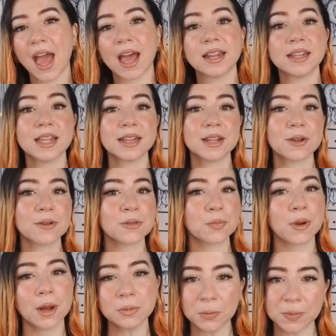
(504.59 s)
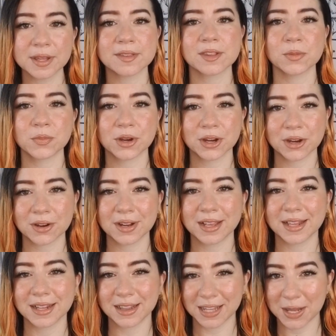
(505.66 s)
And then there's probably some
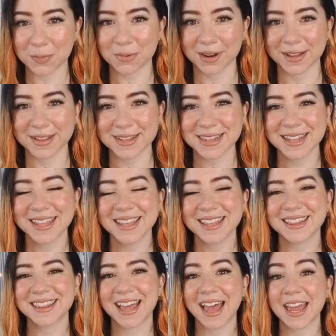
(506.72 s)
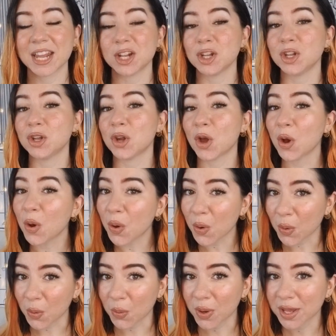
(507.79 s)
Mercury in Libras that
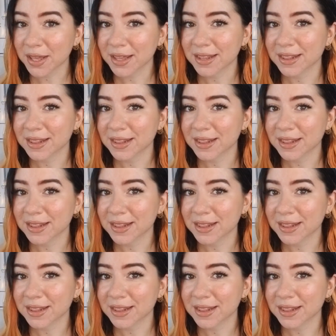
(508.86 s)
know